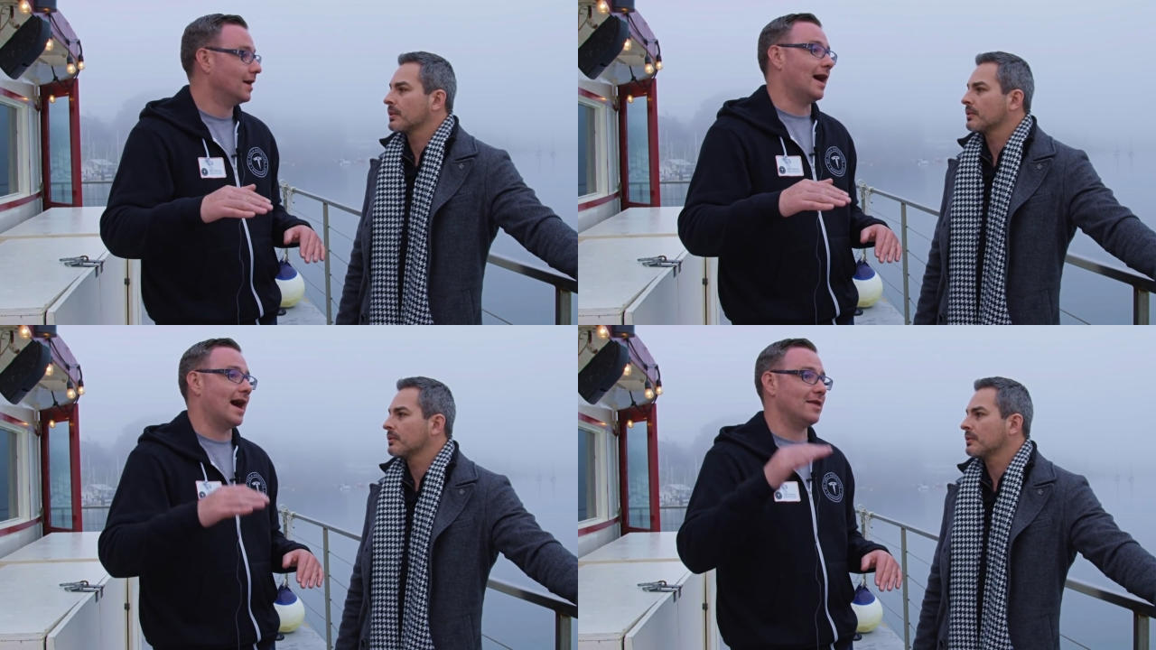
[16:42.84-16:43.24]

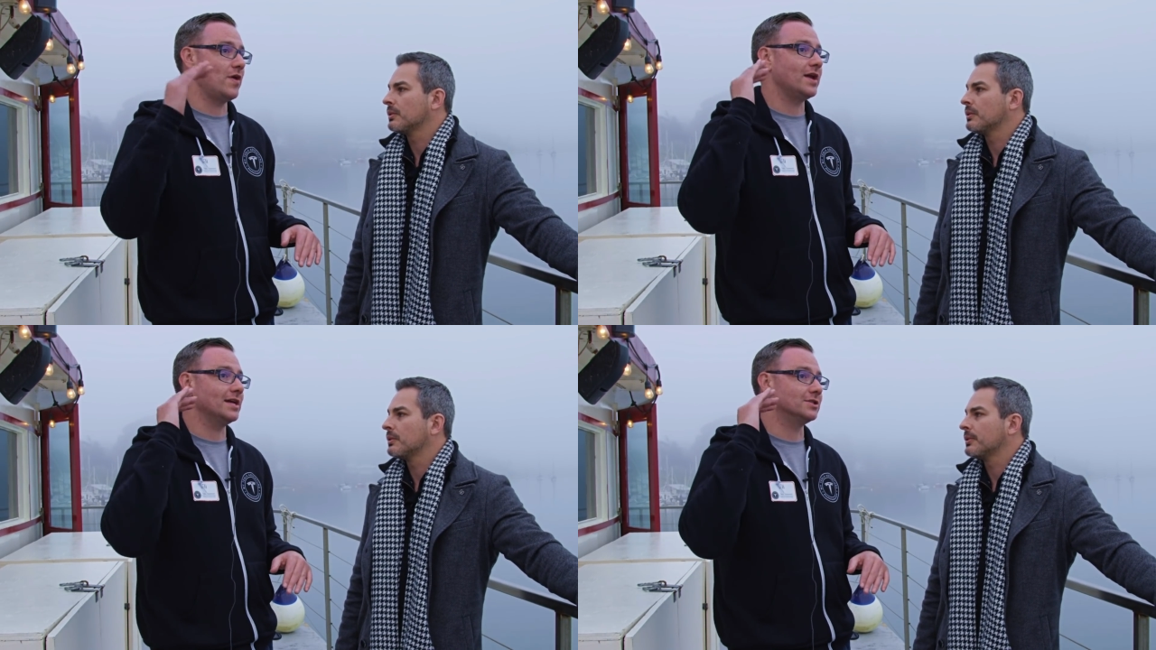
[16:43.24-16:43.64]
Speaker 1: I
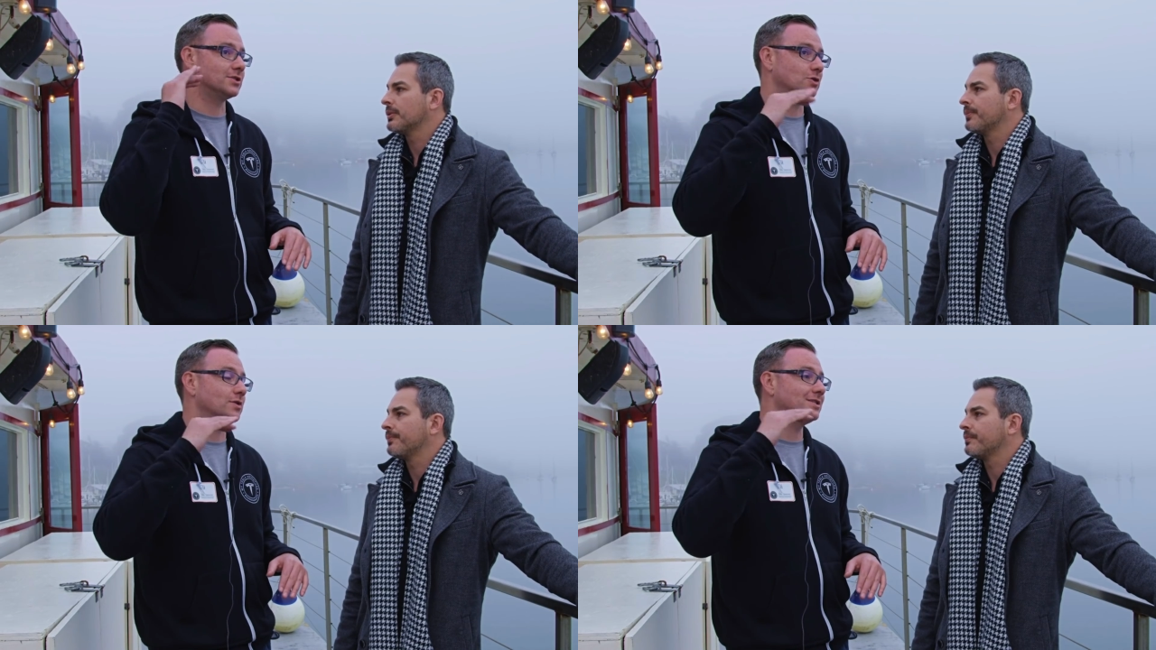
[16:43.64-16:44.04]
think as
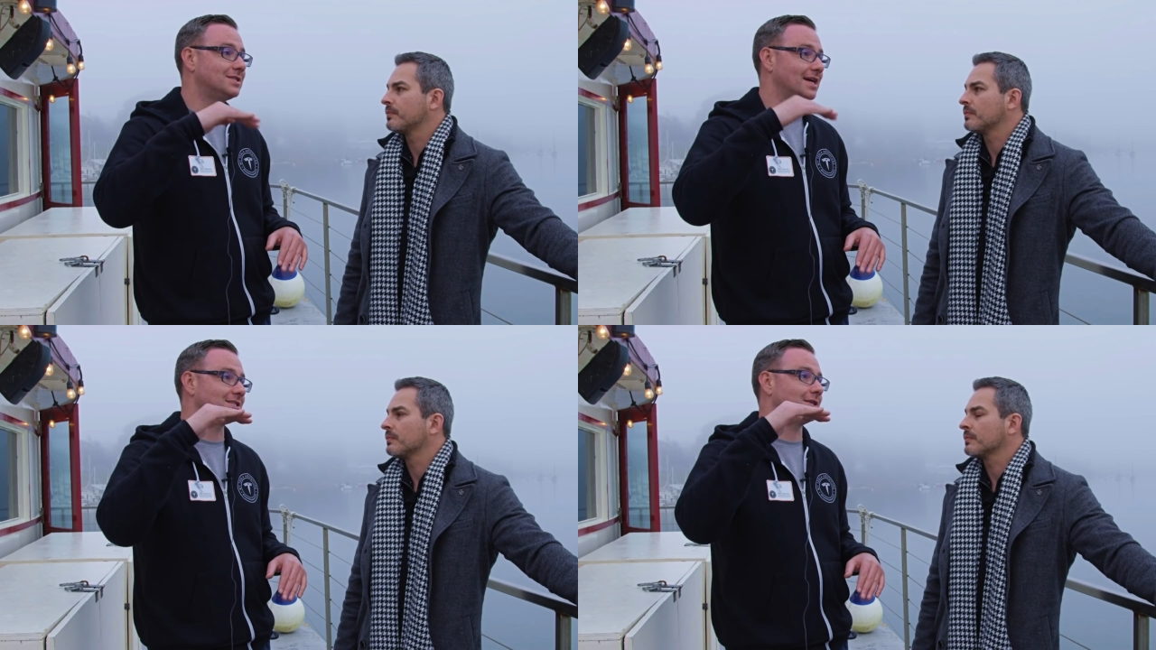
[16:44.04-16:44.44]
soon as
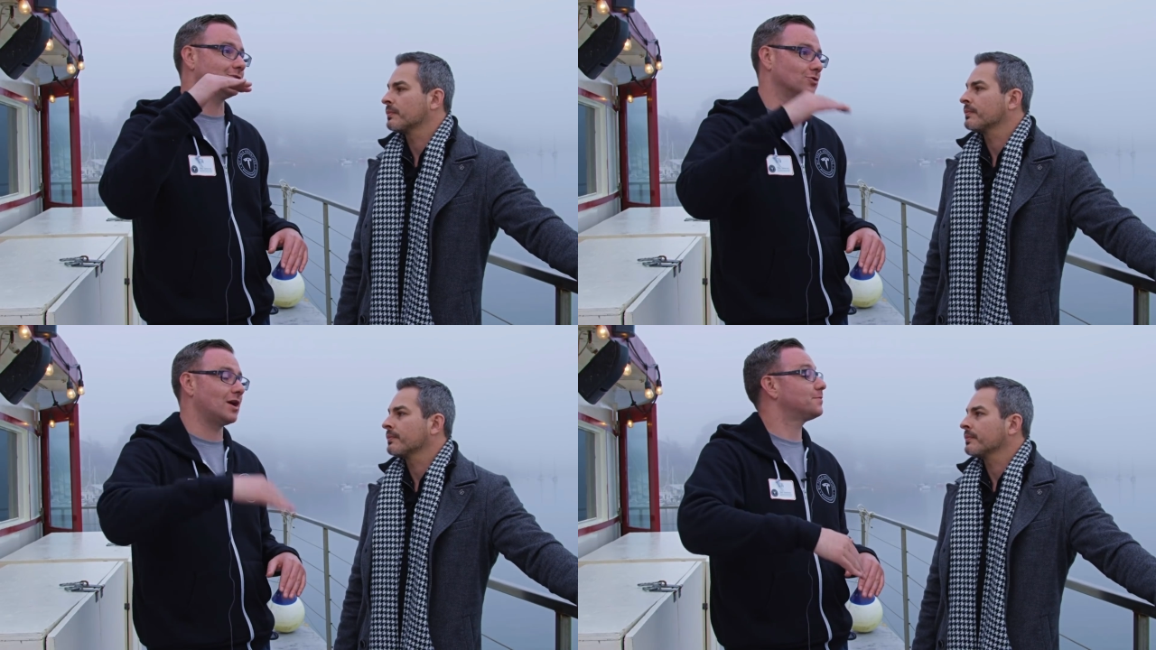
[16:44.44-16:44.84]
Tesla
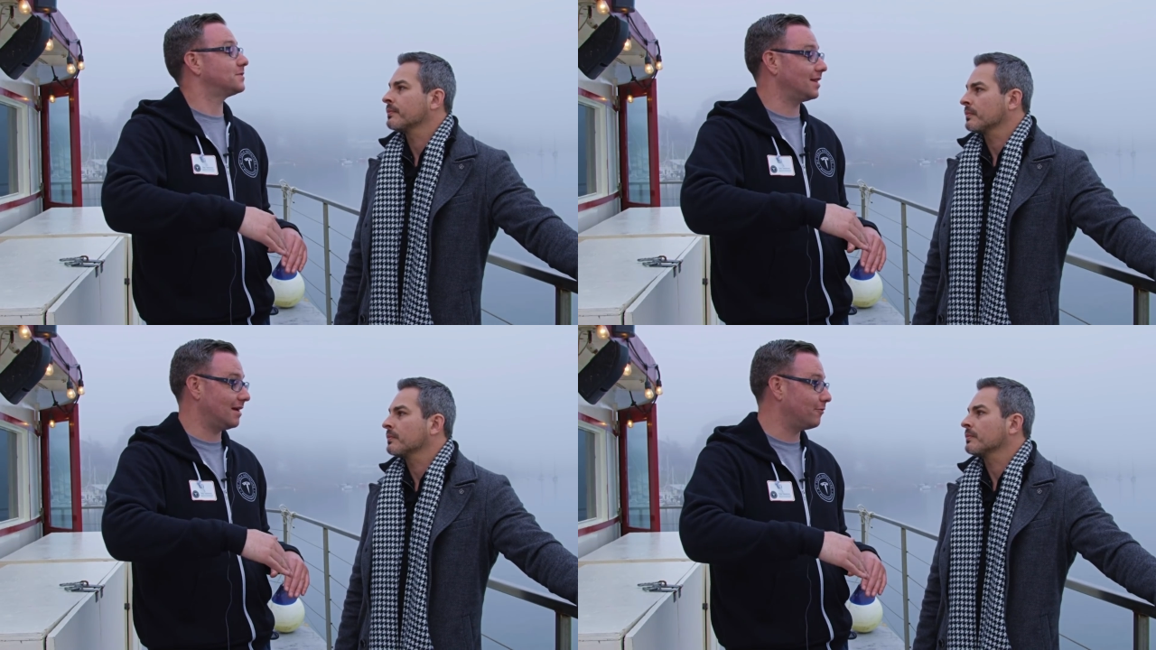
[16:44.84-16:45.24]
drops
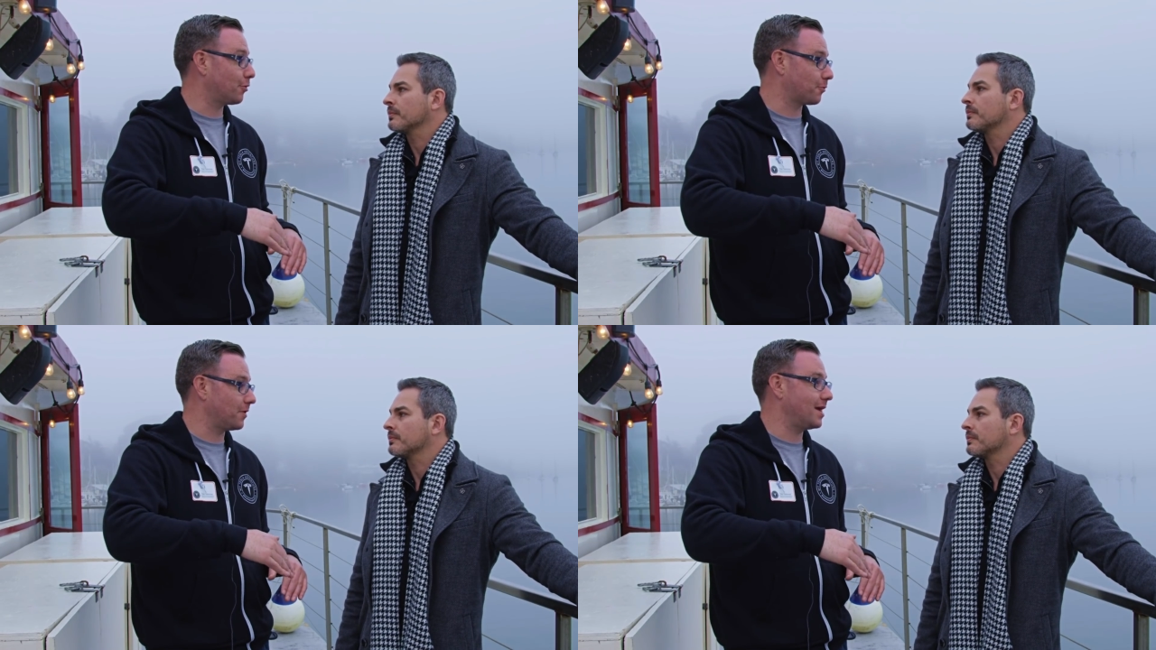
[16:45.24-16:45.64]
that level
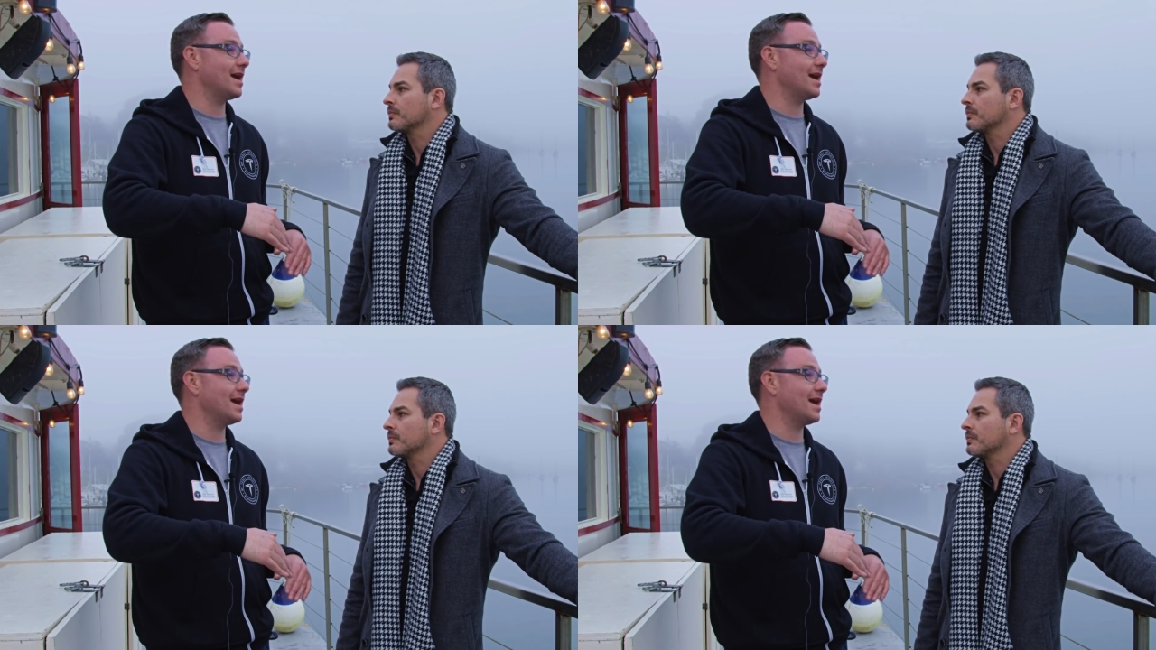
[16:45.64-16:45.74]
three,